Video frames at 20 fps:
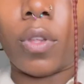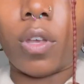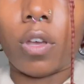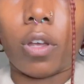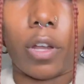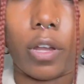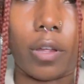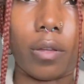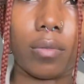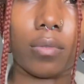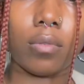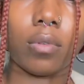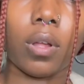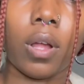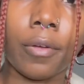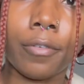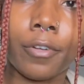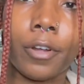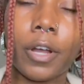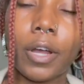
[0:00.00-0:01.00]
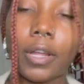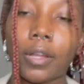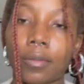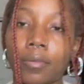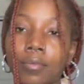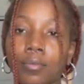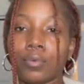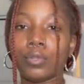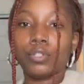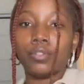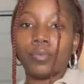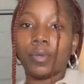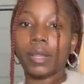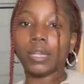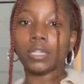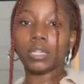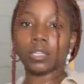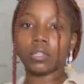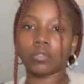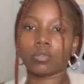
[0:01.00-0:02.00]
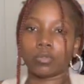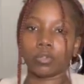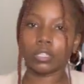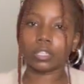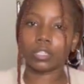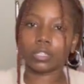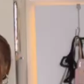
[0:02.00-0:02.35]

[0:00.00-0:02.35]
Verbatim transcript: All right, I forgot. What you rate this one?